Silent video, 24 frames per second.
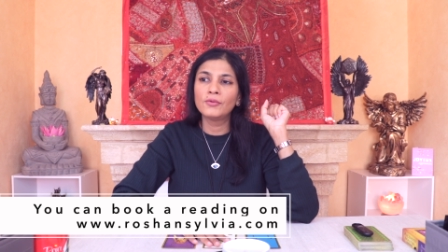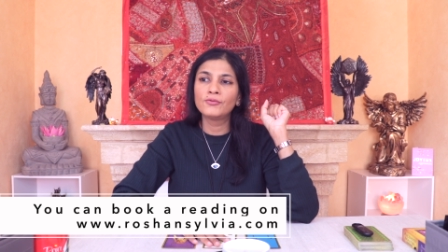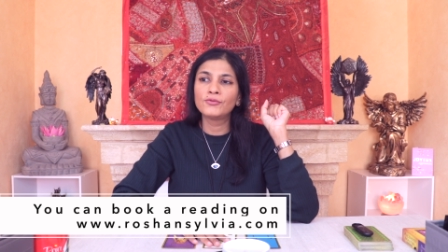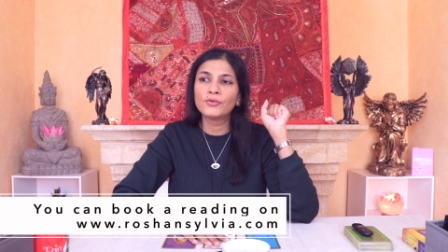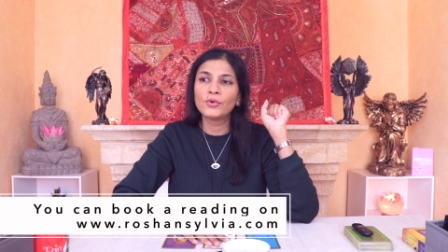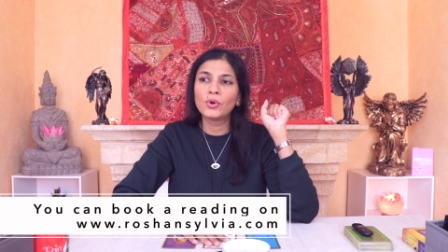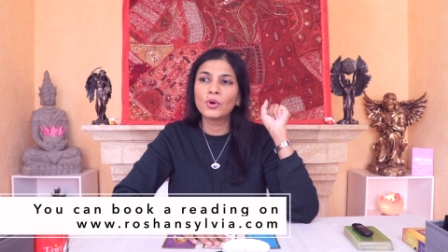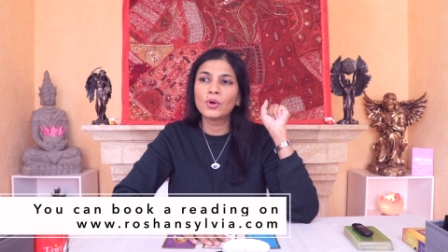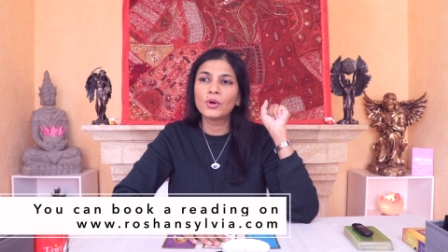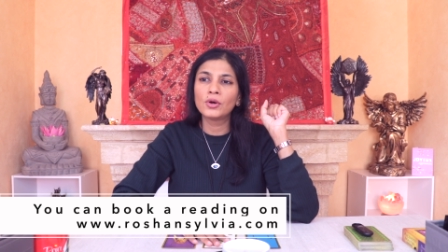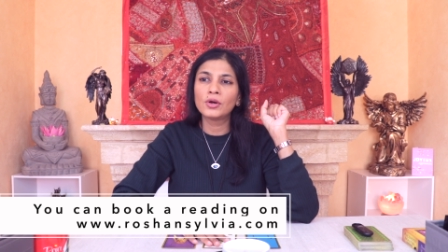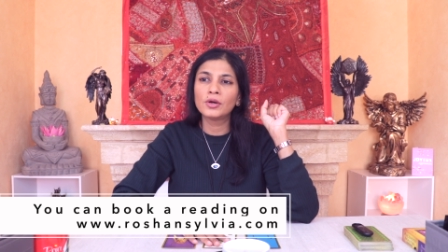
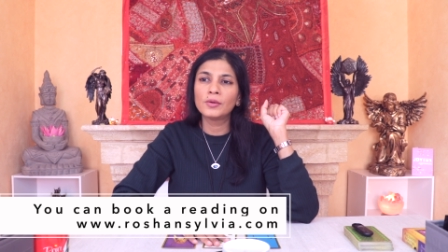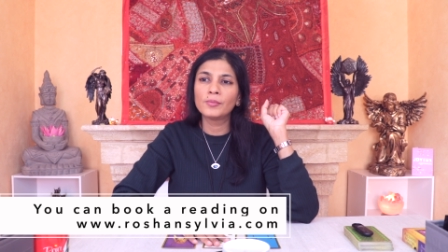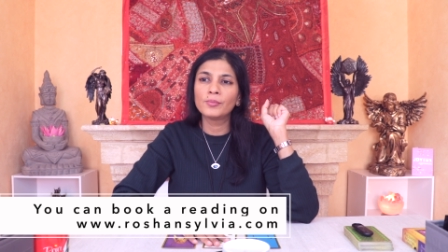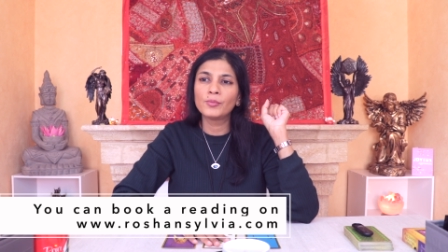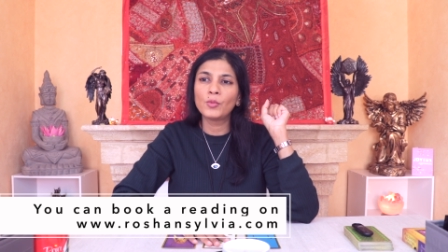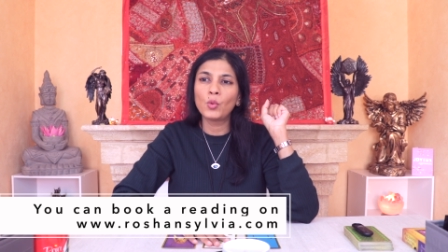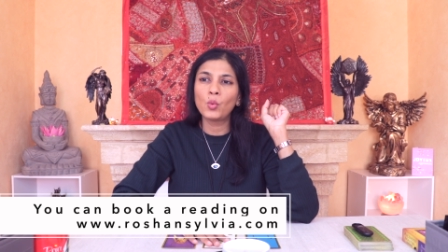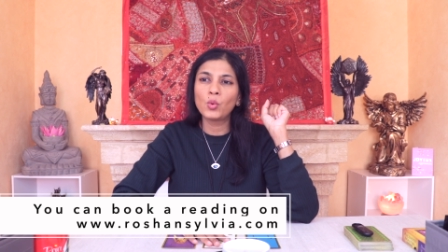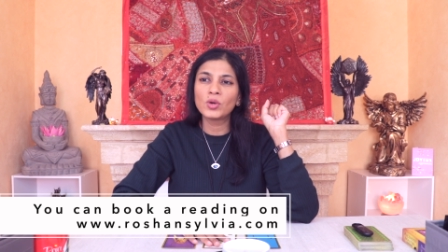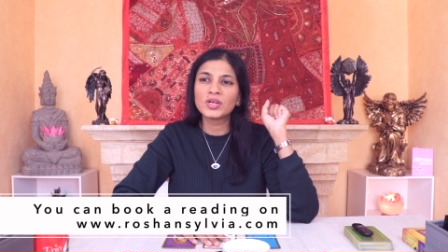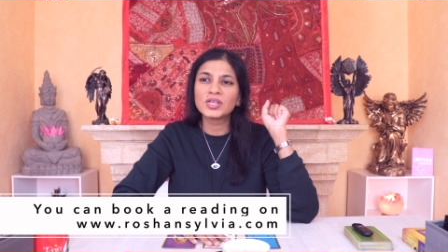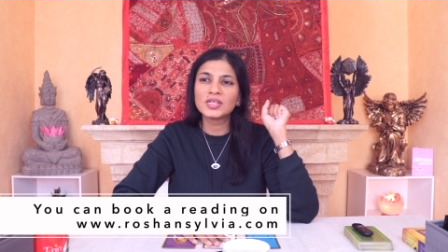for
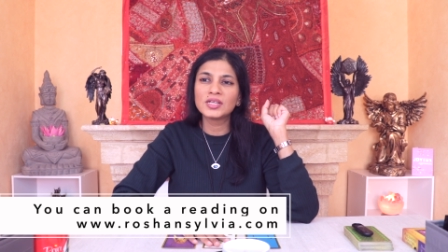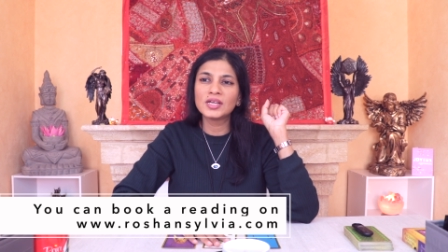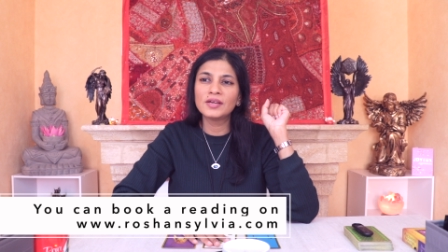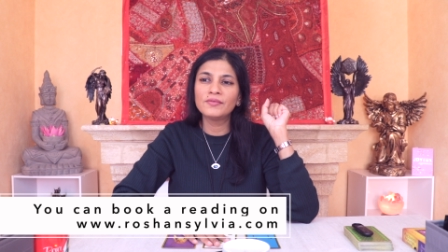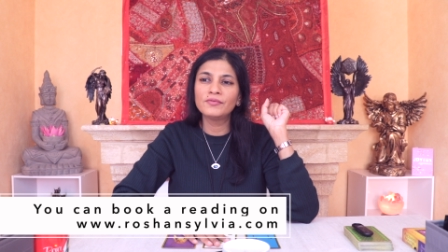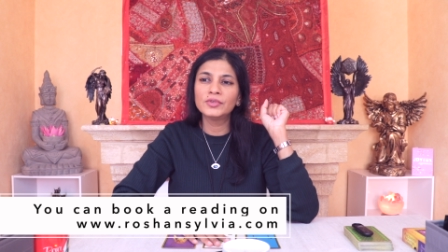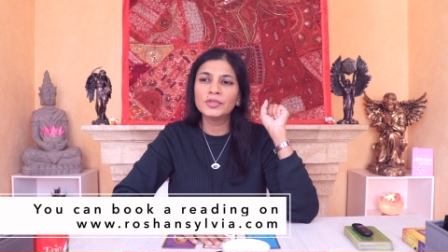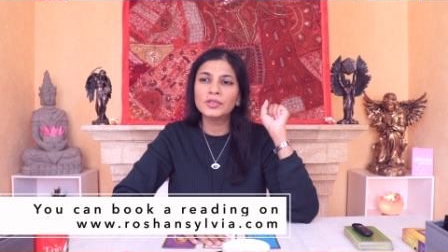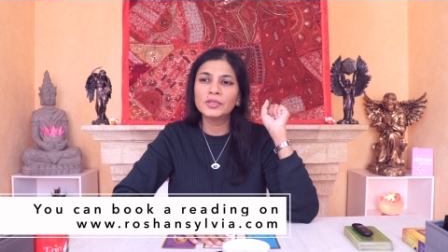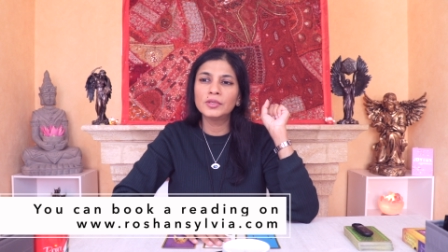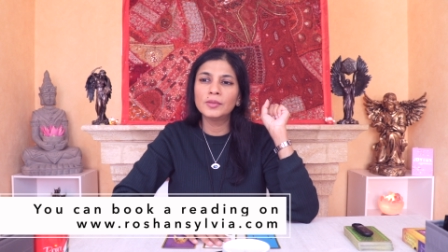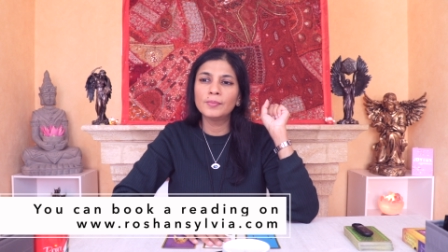
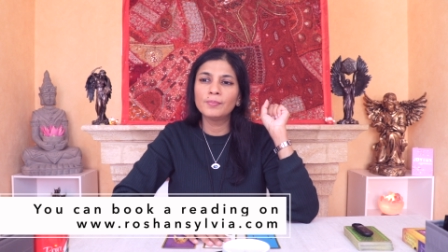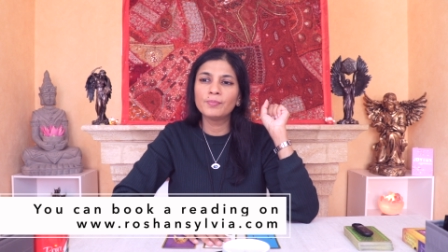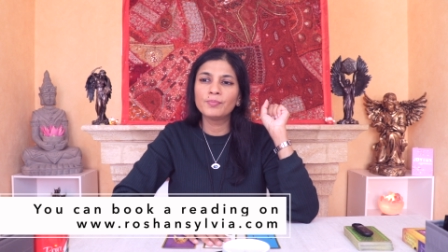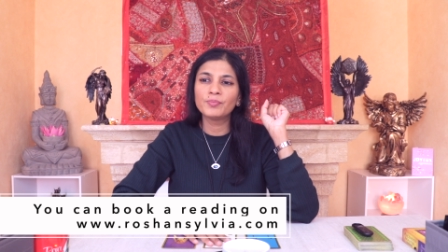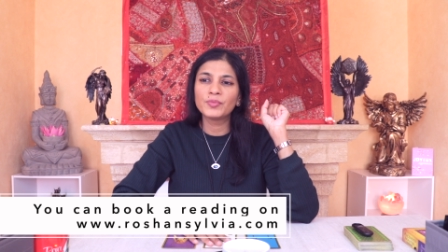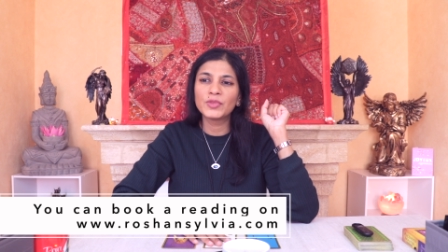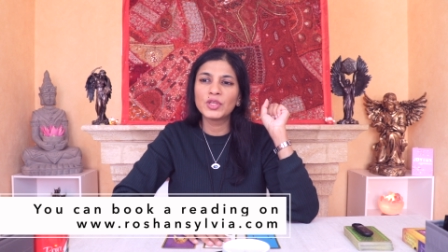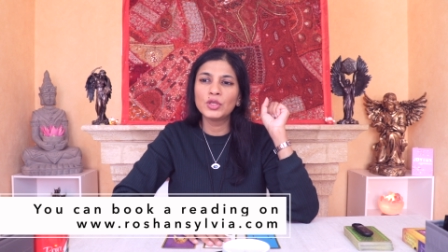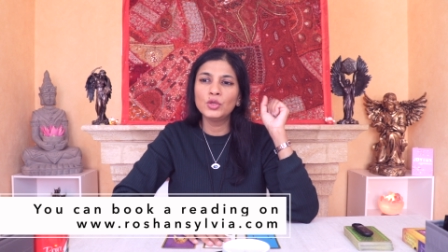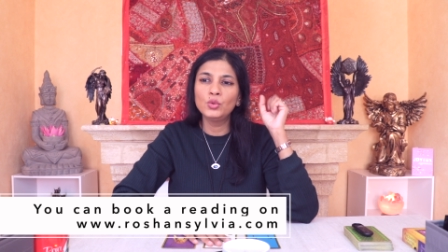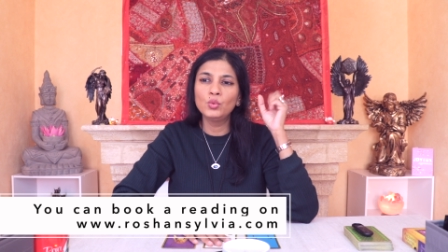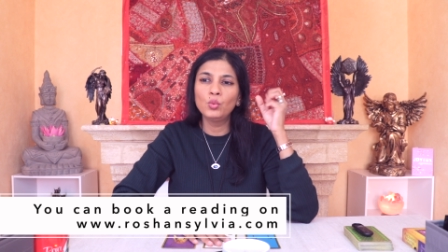whatever
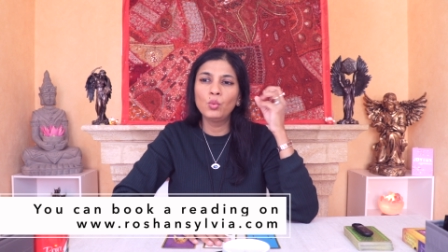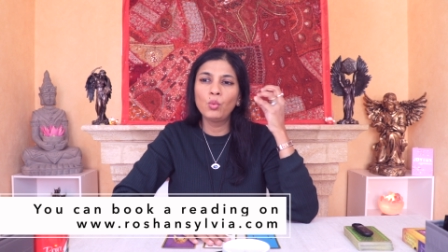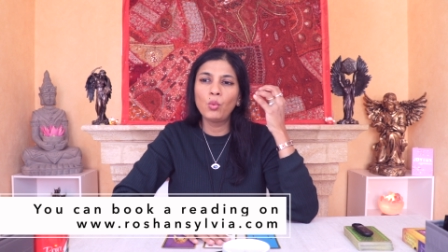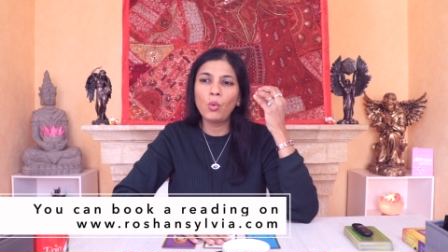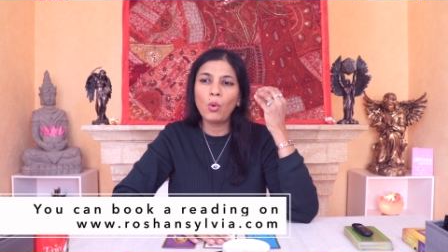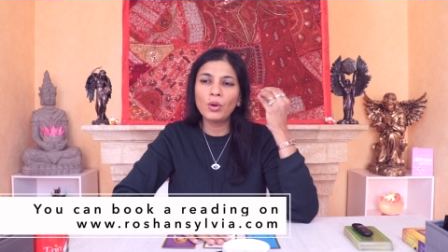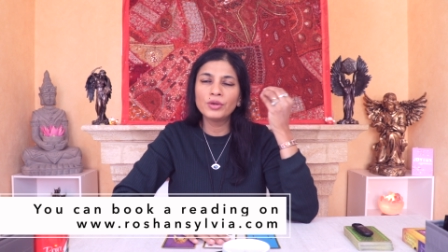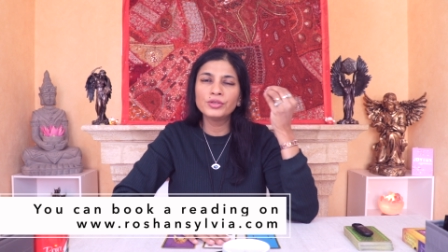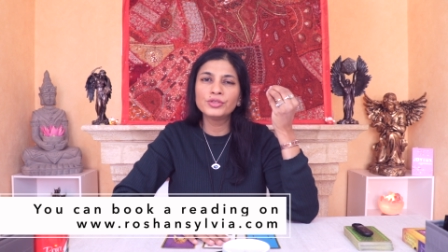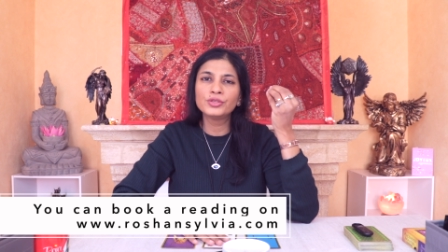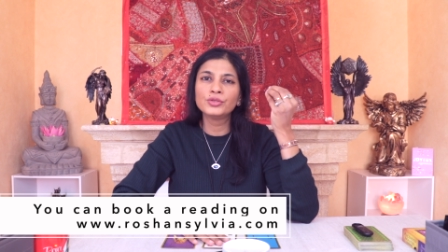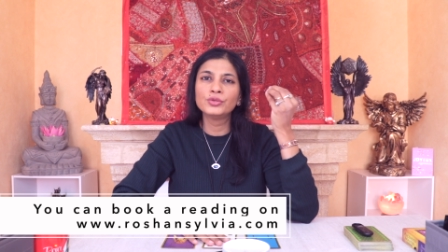you
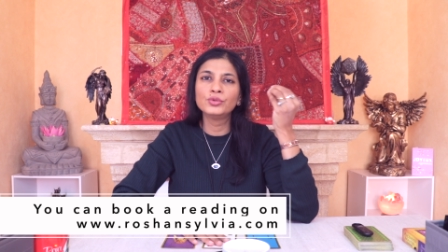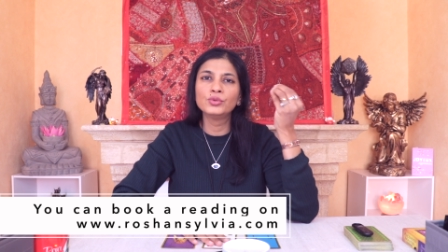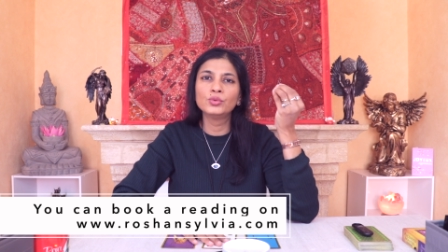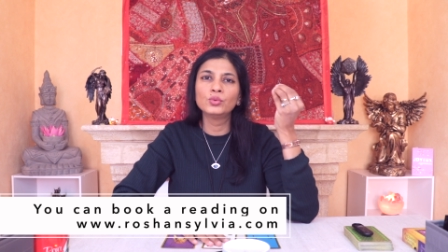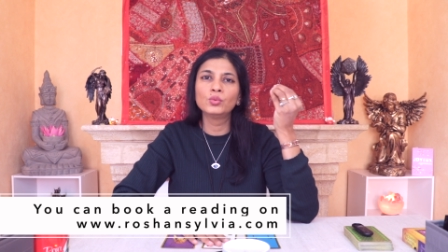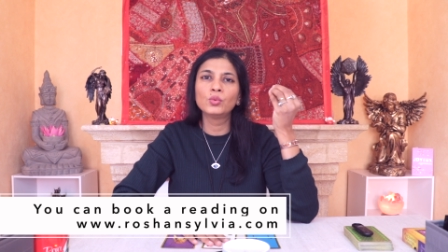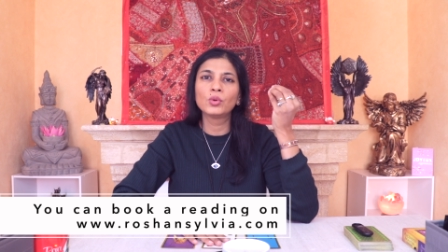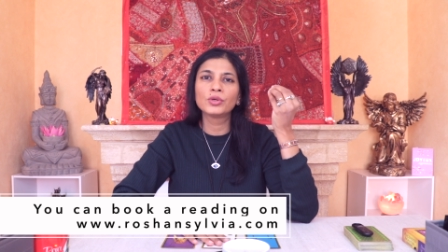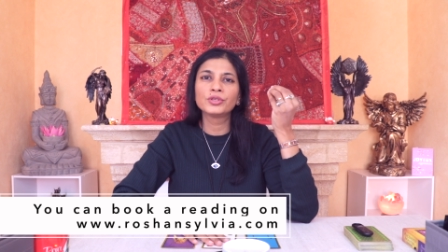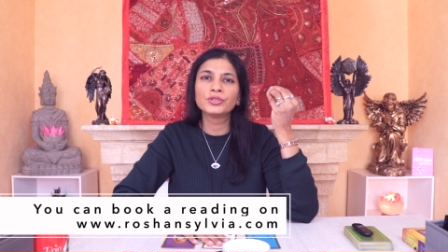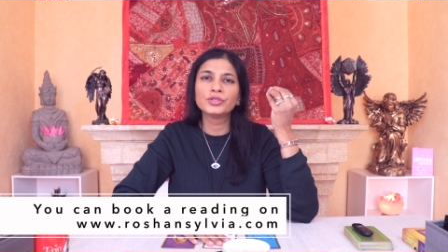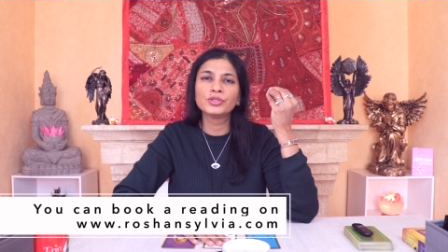want to do,
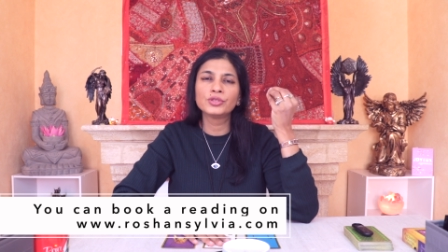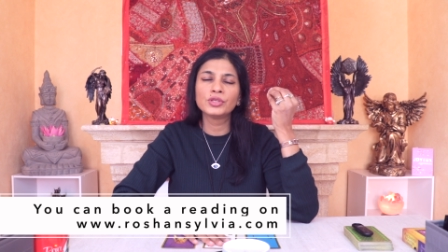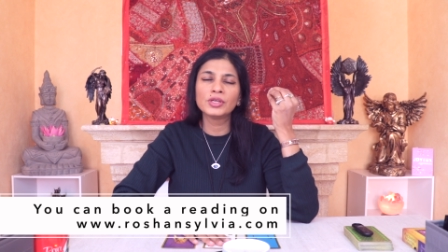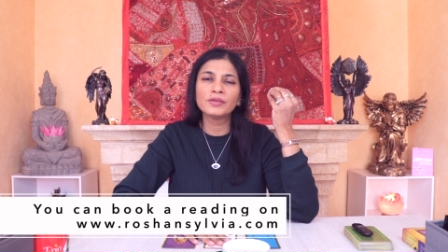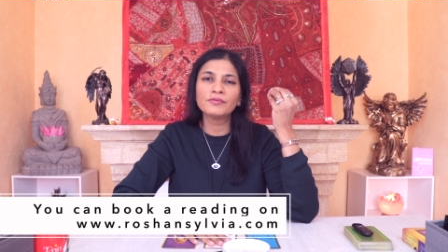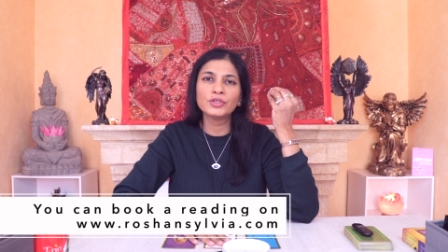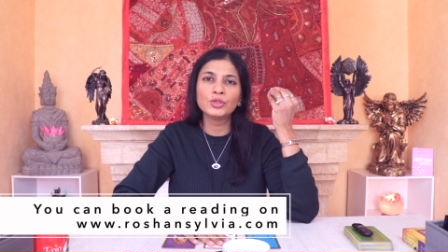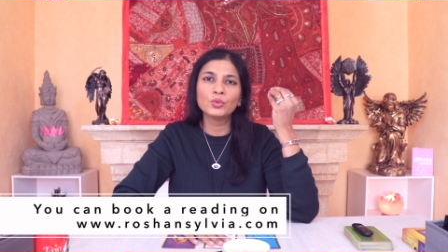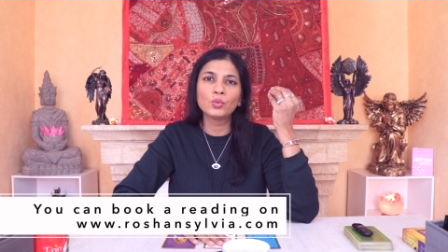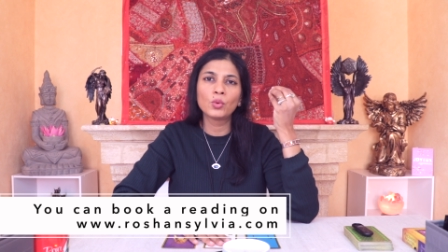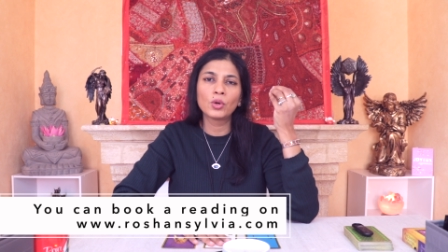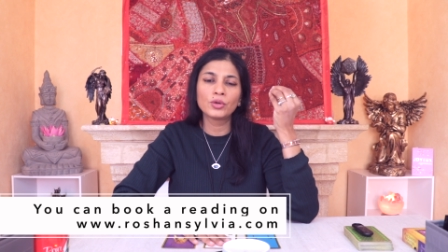
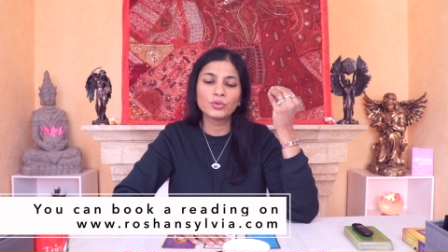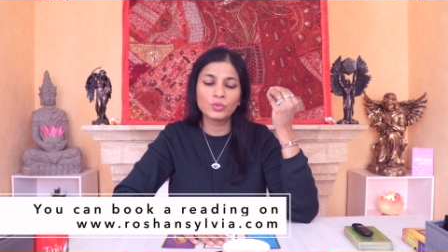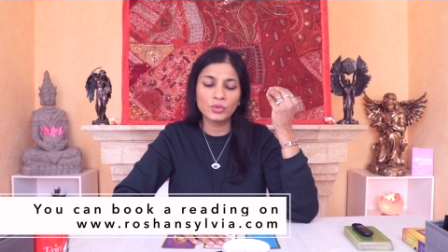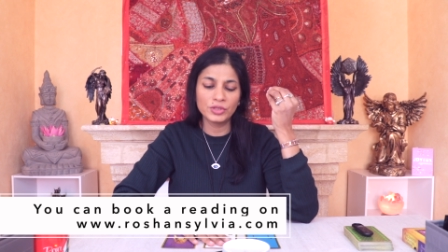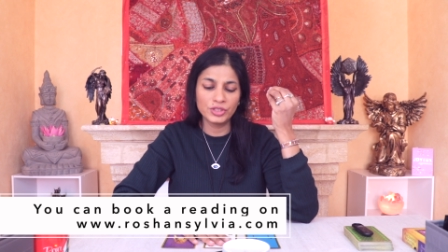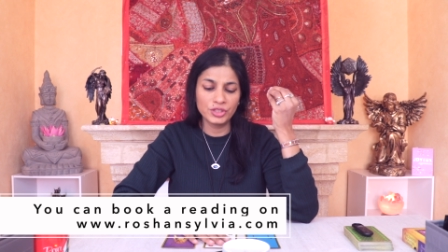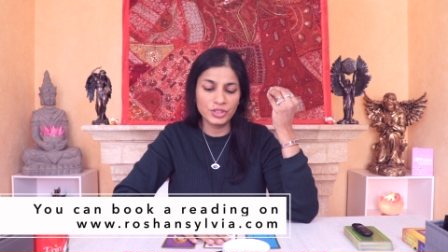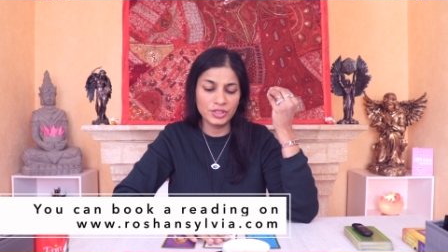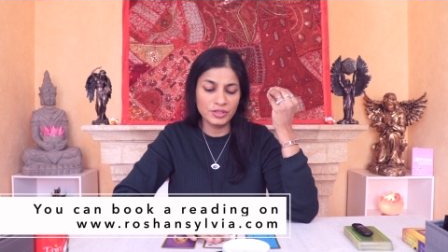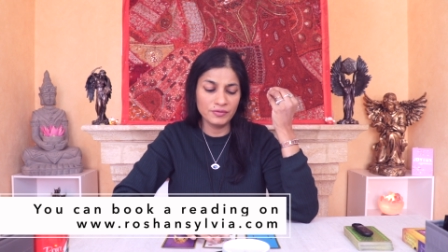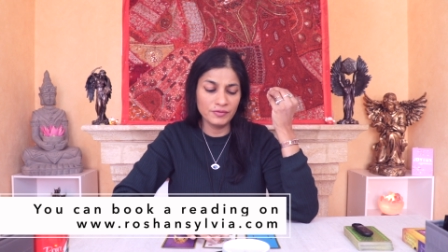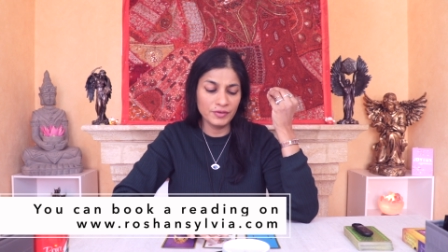whatever you want to
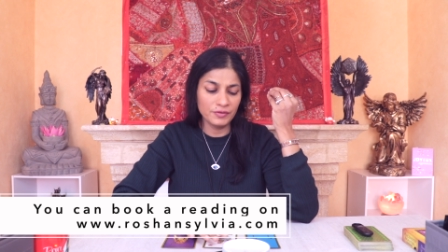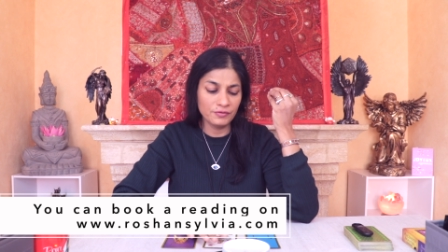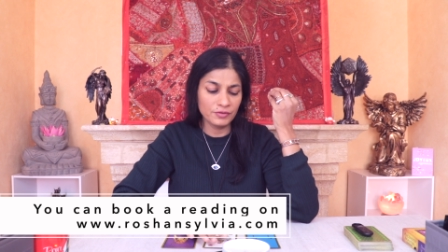achieve.